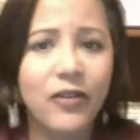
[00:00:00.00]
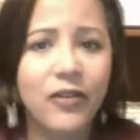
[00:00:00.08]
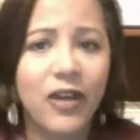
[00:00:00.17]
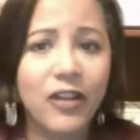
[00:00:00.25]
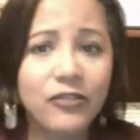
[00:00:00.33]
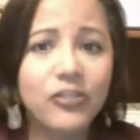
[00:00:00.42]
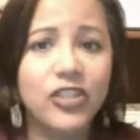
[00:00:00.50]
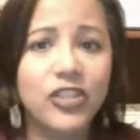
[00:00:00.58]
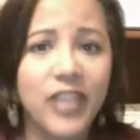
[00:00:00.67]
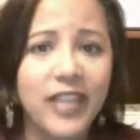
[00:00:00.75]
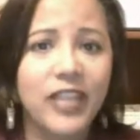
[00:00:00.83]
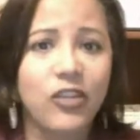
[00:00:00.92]

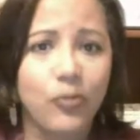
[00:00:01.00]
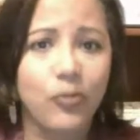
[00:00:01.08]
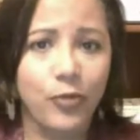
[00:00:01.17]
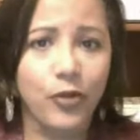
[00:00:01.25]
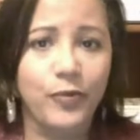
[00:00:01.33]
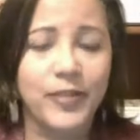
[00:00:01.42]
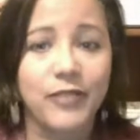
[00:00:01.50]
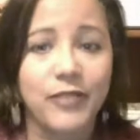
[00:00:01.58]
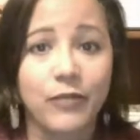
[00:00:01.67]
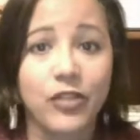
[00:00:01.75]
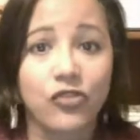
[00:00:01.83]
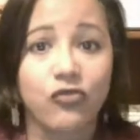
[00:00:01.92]
Understanding your purpose
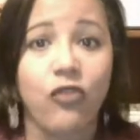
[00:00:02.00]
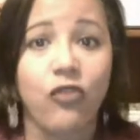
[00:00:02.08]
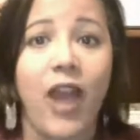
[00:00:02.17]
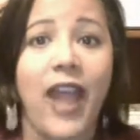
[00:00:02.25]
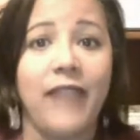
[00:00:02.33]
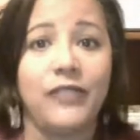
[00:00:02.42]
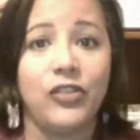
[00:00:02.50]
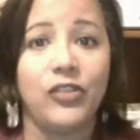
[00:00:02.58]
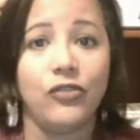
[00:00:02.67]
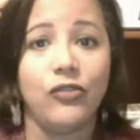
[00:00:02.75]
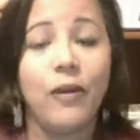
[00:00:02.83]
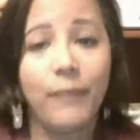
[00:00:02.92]
and what drives
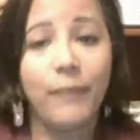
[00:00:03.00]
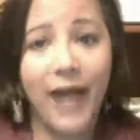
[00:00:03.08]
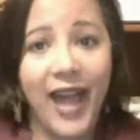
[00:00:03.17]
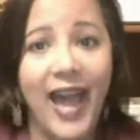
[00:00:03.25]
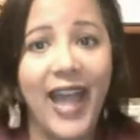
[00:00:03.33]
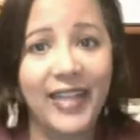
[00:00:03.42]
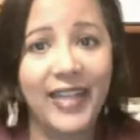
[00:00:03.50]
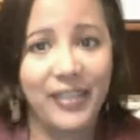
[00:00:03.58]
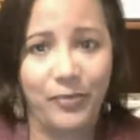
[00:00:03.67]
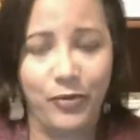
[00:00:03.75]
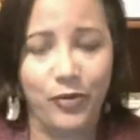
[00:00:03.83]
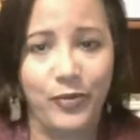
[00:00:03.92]
you behind
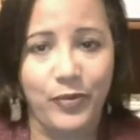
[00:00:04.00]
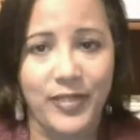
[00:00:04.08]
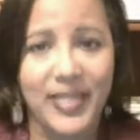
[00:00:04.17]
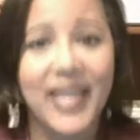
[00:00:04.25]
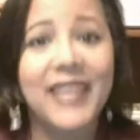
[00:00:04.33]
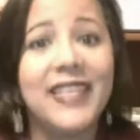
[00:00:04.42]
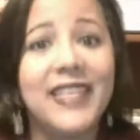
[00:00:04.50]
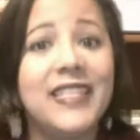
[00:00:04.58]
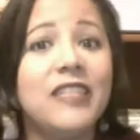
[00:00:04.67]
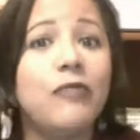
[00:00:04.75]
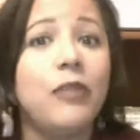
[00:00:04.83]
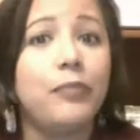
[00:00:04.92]
the purpose.
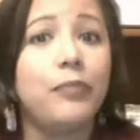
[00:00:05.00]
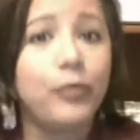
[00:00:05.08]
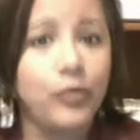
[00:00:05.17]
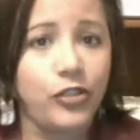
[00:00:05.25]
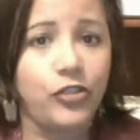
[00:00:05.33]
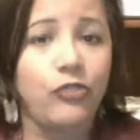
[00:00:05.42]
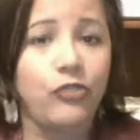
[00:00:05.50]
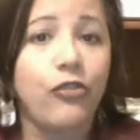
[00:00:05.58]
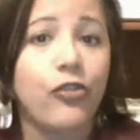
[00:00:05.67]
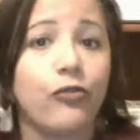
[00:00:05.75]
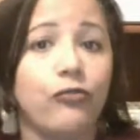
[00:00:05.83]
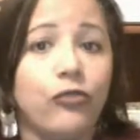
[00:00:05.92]
This is what pushes you
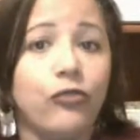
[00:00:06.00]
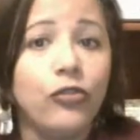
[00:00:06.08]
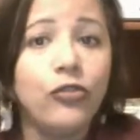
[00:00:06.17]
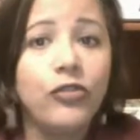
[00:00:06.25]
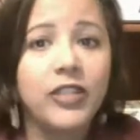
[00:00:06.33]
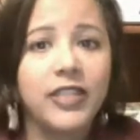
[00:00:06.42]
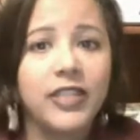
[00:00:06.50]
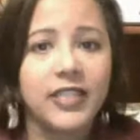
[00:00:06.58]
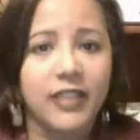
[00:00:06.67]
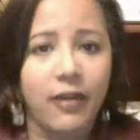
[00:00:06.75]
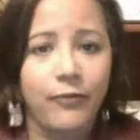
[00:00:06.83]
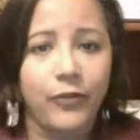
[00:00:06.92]
through the
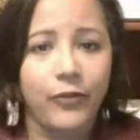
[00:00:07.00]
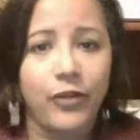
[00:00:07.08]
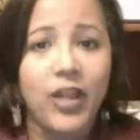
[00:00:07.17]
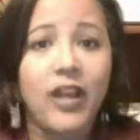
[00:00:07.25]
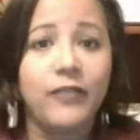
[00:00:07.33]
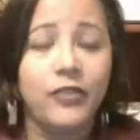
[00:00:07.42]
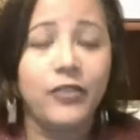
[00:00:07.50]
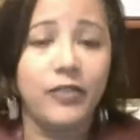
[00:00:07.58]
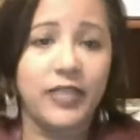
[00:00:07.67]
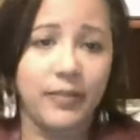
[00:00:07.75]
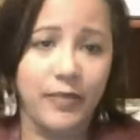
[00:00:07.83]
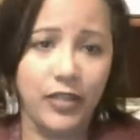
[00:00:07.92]
discomfort of
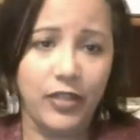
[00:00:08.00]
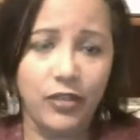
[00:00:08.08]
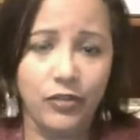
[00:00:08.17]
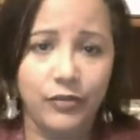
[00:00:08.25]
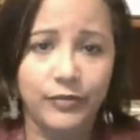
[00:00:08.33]
doing something new.